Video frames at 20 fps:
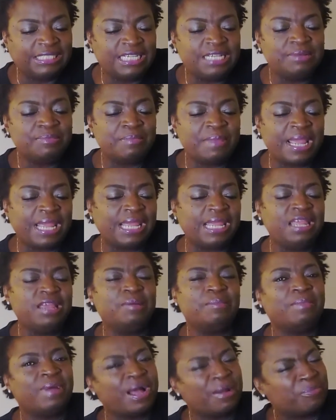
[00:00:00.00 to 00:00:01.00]
didn't make
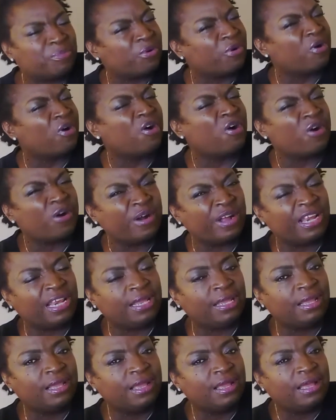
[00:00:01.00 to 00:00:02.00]
him my
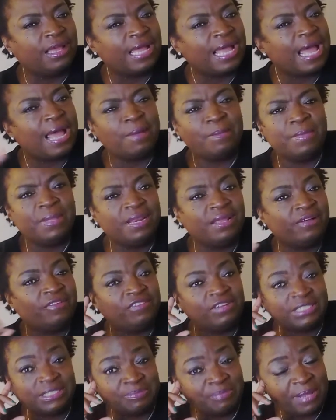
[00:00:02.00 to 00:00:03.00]
priority. How many
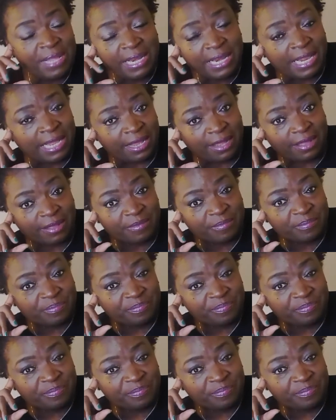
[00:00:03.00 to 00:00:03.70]
of us been there?